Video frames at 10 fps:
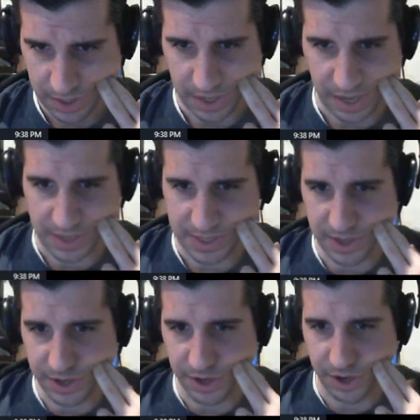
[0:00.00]
So
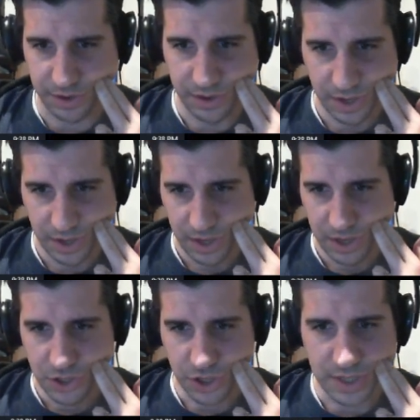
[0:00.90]
there you go.
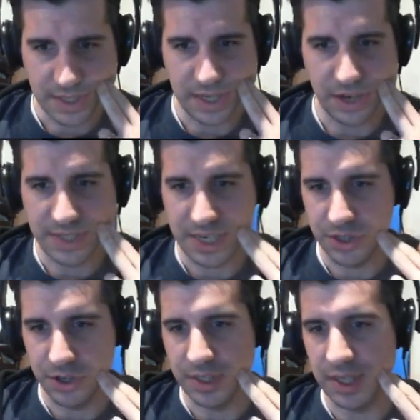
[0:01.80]
So you can see here it says
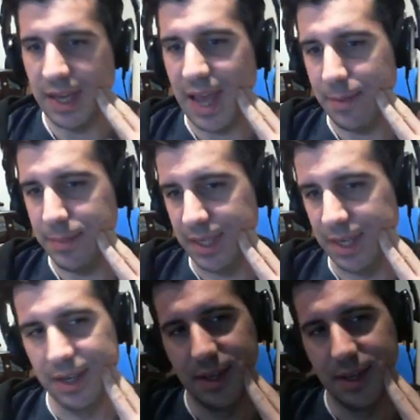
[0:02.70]
13 empty.